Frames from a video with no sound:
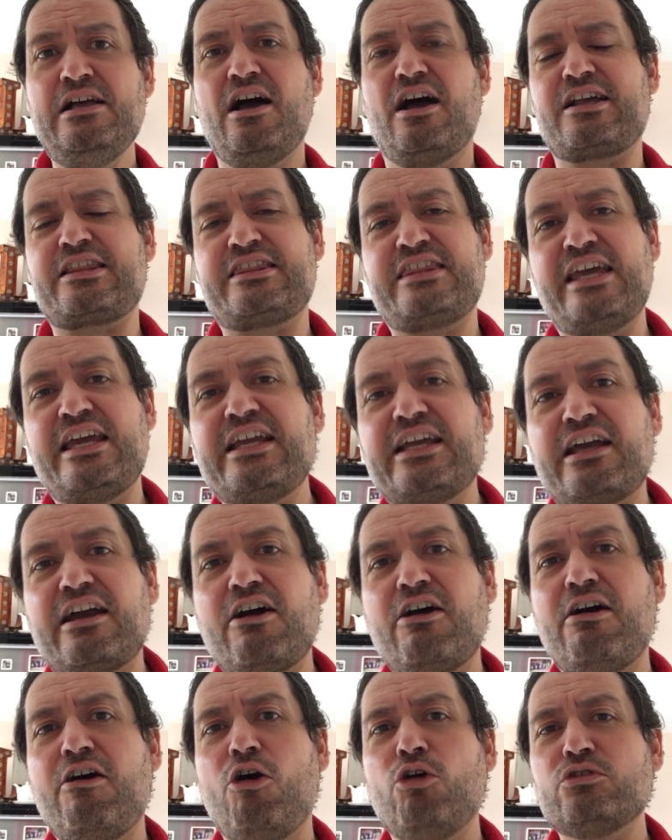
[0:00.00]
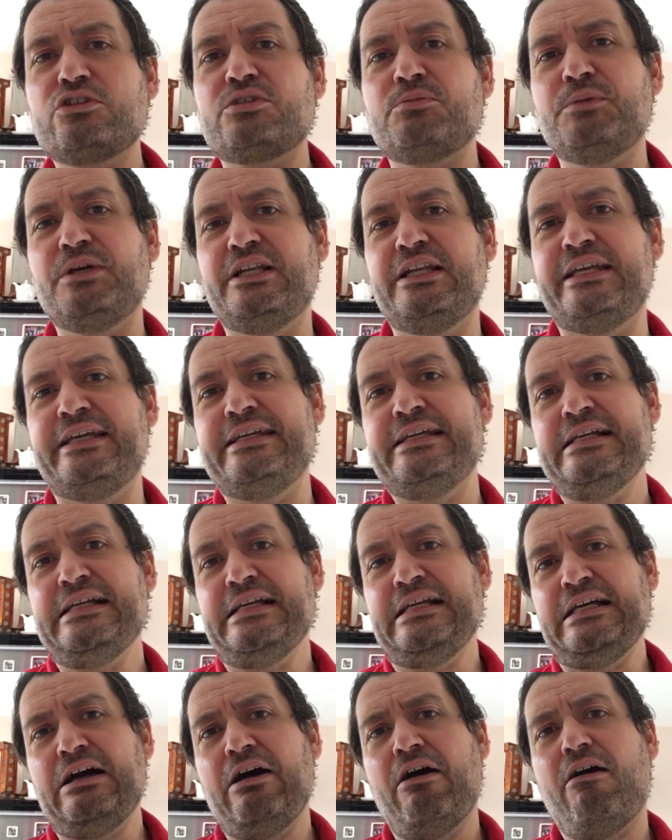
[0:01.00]
I think, ultimately,
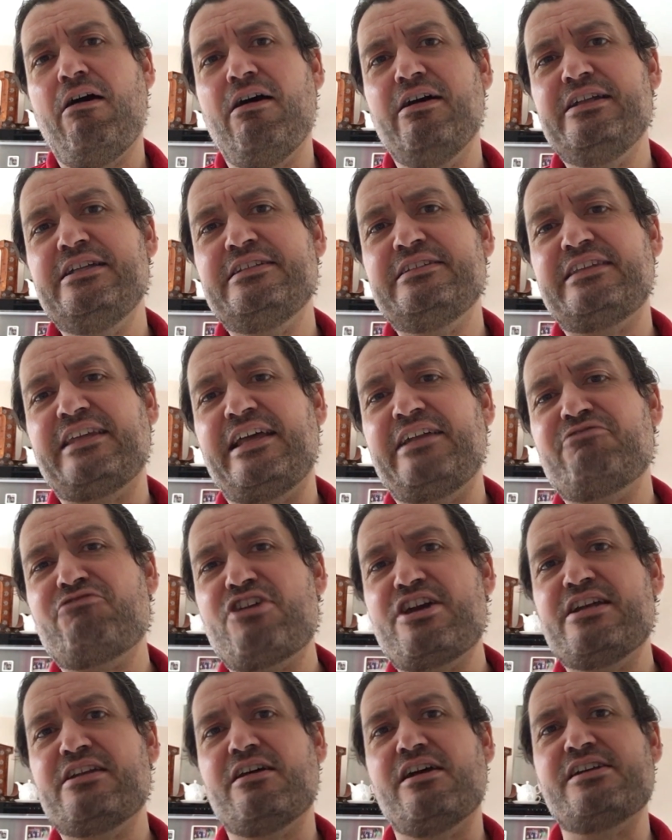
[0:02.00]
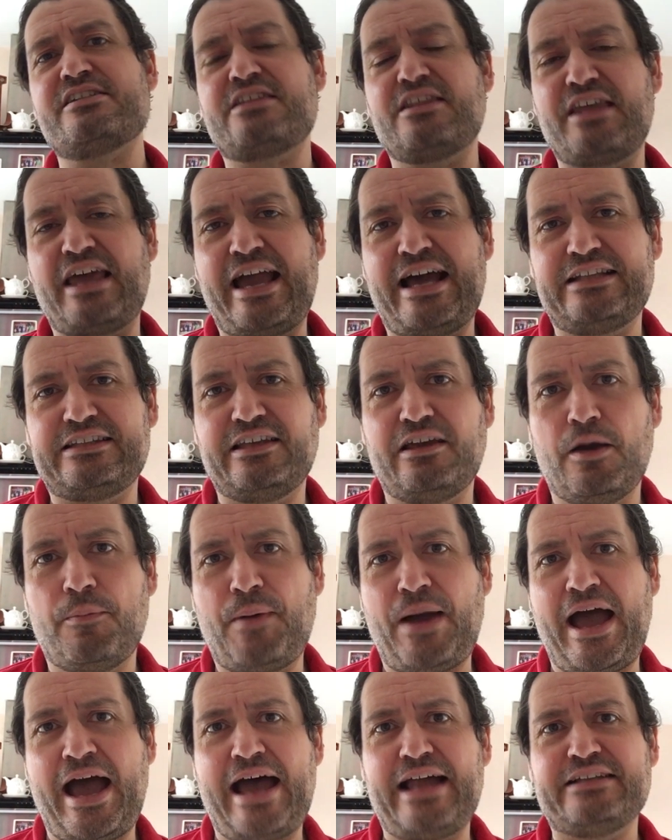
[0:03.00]
Ireland then realised that they had the
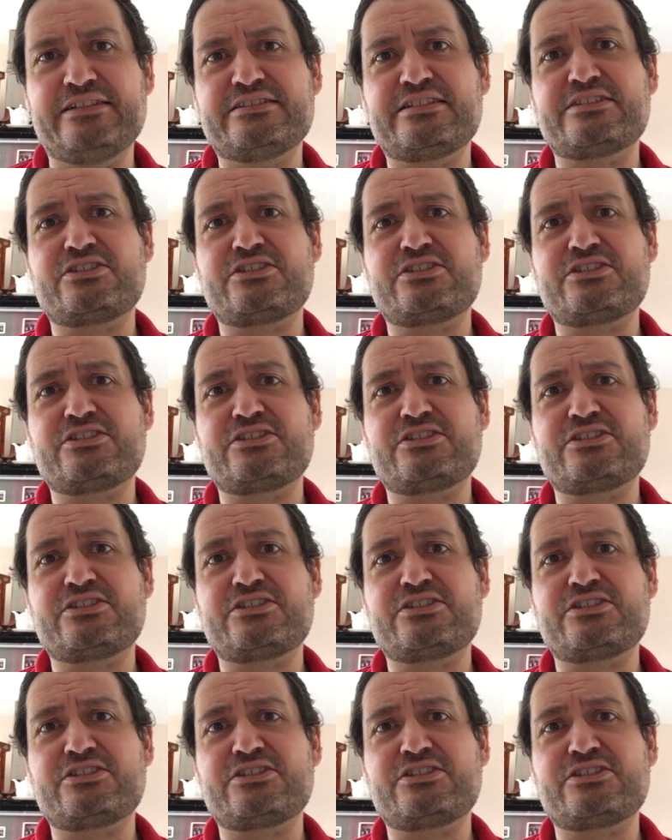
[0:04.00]
upper hand.